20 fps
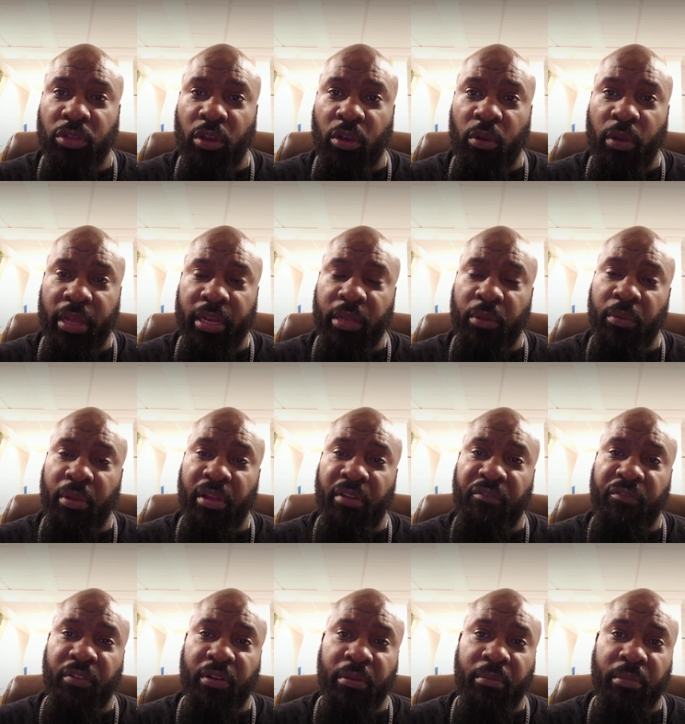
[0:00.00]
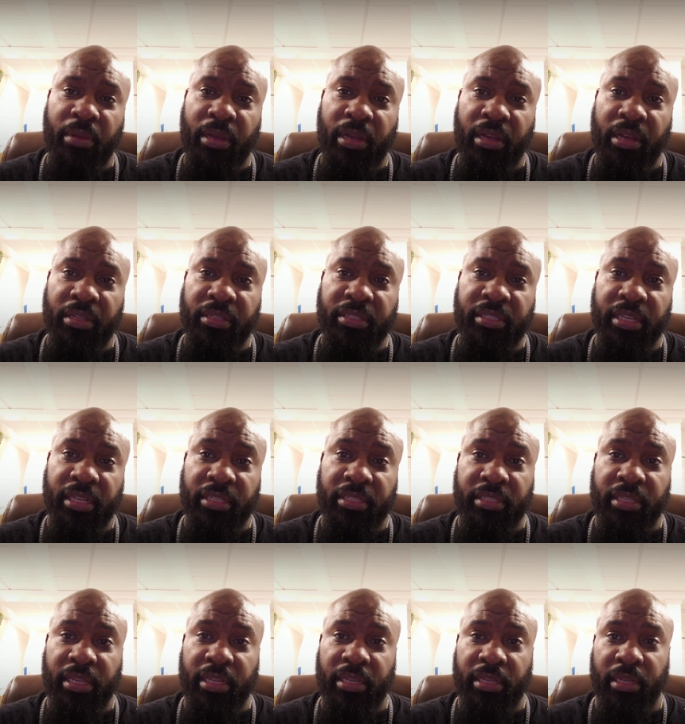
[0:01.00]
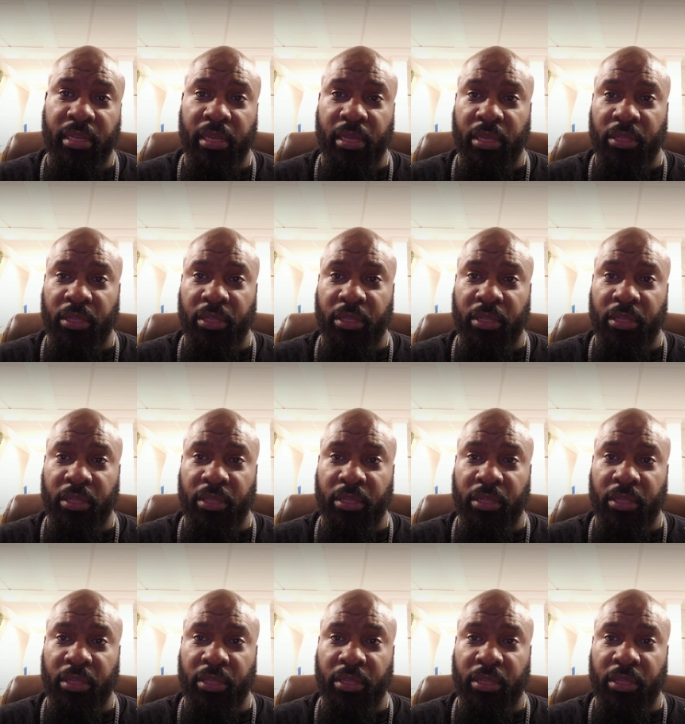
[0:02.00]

go anywhere from $60